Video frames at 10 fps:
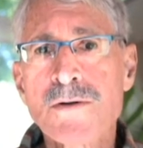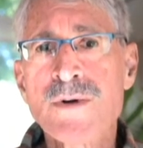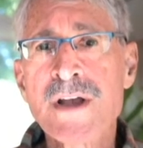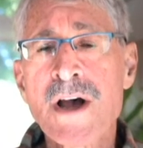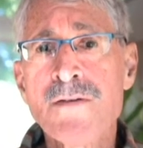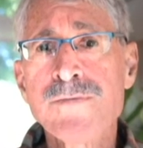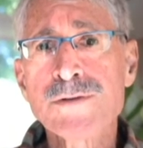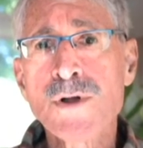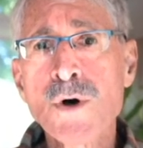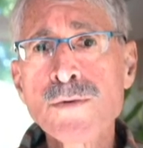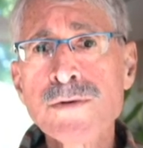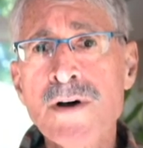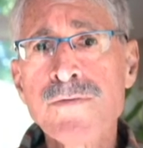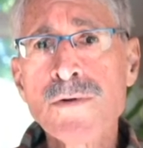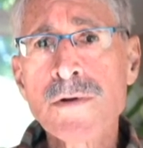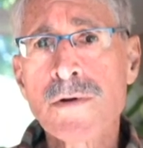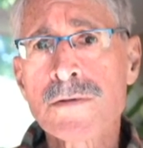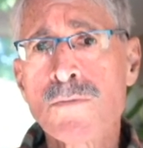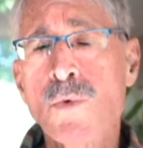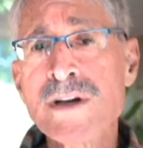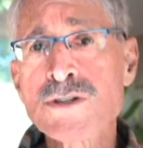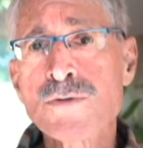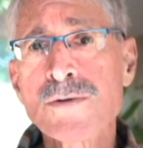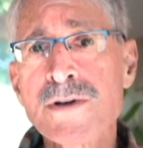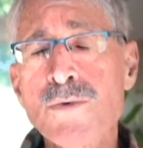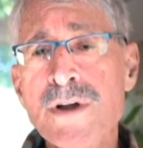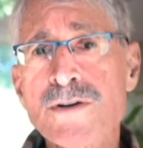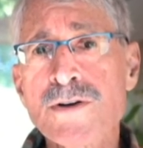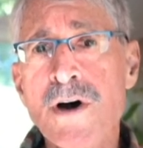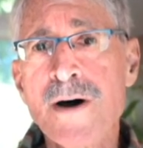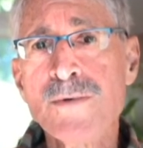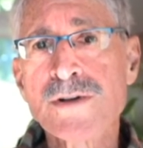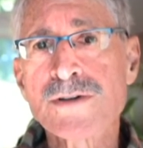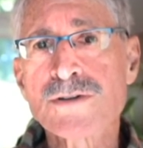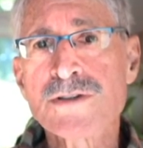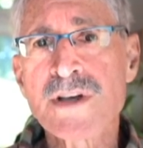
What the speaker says: We have low-level westerly wind anomalies.